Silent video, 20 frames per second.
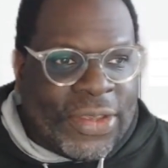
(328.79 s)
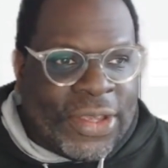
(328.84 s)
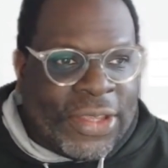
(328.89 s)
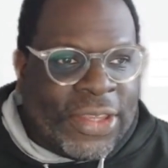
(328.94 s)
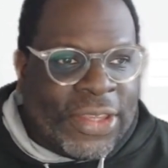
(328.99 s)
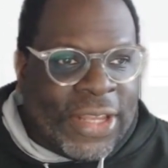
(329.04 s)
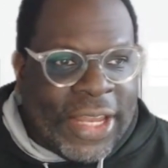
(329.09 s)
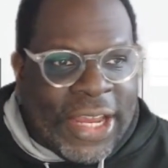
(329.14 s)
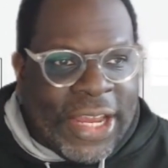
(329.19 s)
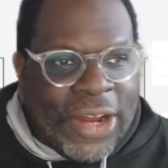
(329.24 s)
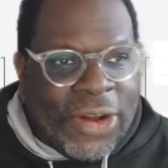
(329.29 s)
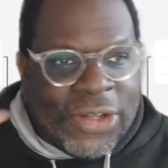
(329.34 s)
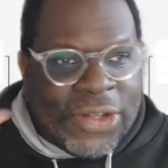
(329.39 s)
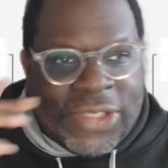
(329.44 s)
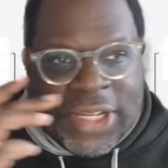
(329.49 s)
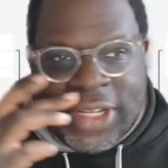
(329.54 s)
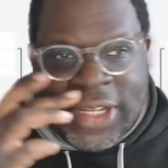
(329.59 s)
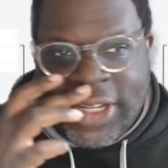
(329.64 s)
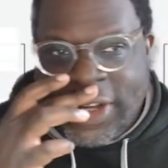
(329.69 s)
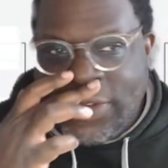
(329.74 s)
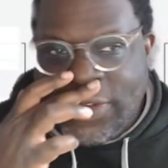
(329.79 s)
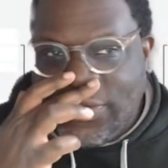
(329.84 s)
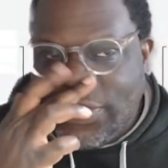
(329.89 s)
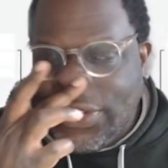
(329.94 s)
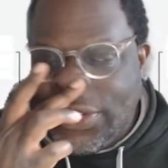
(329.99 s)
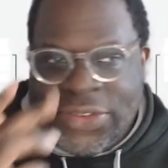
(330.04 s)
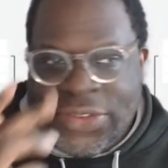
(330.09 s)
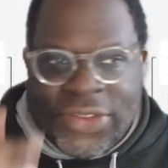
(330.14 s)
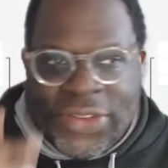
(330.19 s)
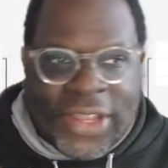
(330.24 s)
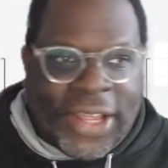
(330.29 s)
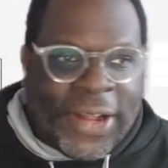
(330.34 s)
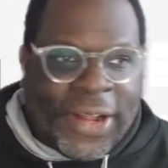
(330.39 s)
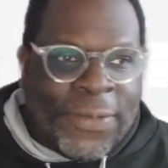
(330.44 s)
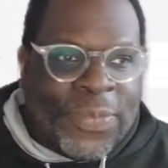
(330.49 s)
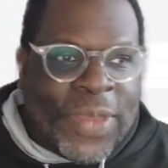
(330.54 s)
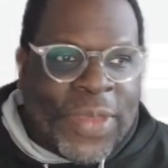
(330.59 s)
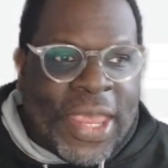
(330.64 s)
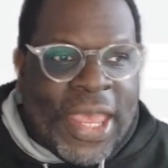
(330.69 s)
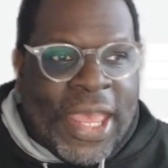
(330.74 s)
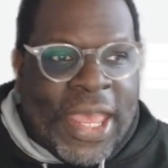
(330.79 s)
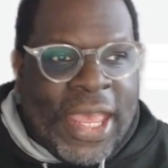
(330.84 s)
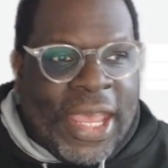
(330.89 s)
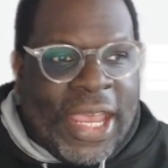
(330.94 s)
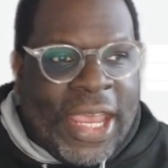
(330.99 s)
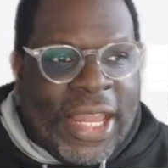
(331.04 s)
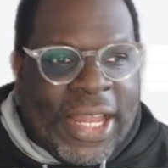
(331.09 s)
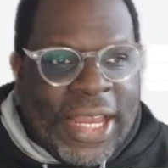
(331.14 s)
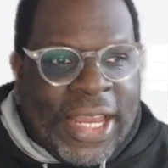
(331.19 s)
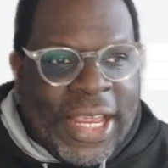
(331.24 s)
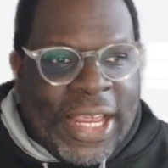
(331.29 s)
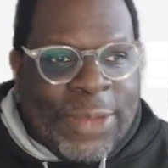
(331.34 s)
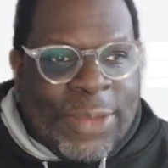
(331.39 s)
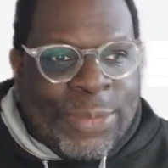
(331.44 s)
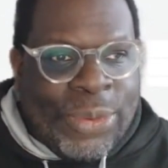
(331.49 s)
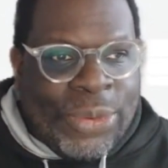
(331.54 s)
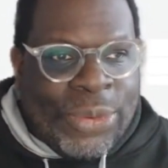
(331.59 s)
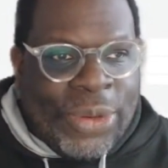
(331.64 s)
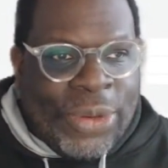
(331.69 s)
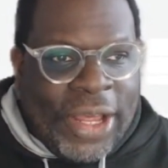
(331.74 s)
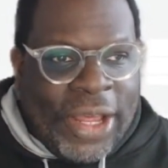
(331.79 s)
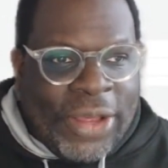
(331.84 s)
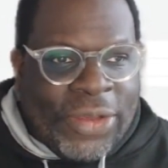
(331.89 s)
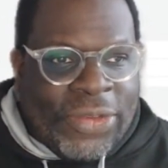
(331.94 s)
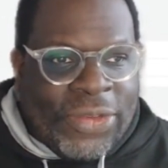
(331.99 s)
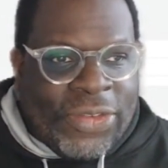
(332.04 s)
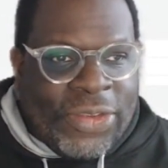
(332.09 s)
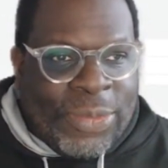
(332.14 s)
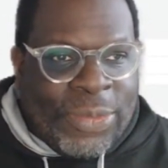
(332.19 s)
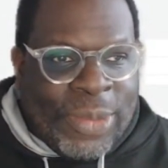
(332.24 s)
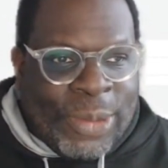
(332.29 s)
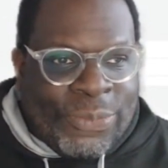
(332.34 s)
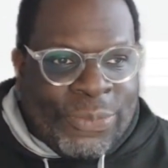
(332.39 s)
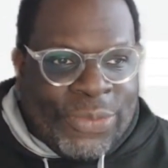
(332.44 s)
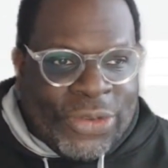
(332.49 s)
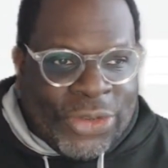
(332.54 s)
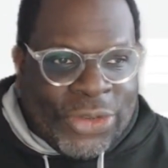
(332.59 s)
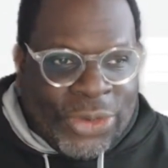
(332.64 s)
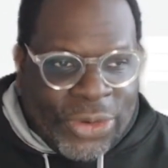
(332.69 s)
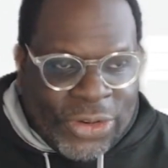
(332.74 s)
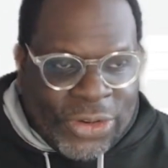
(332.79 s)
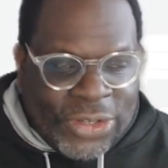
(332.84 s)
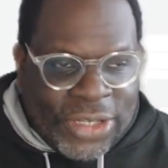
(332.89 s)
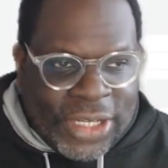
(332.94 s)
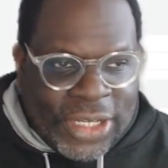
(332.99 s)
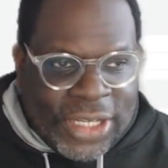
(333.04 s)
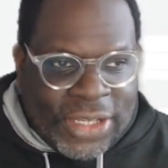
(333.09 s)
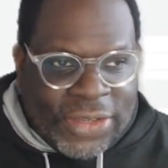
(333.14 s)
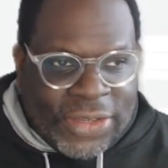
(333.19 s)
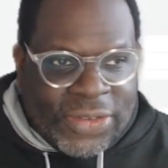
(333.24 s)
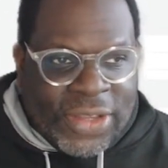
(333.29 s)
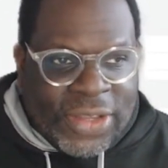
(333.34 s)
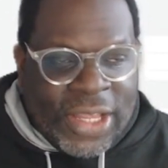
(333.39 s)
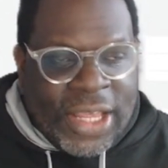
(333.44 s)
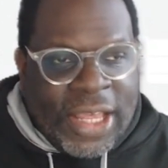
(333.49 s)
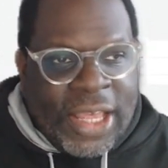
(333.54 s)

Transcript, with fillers: Uh, the Lakers had their first game and they blew out the Memphis Grizzlies.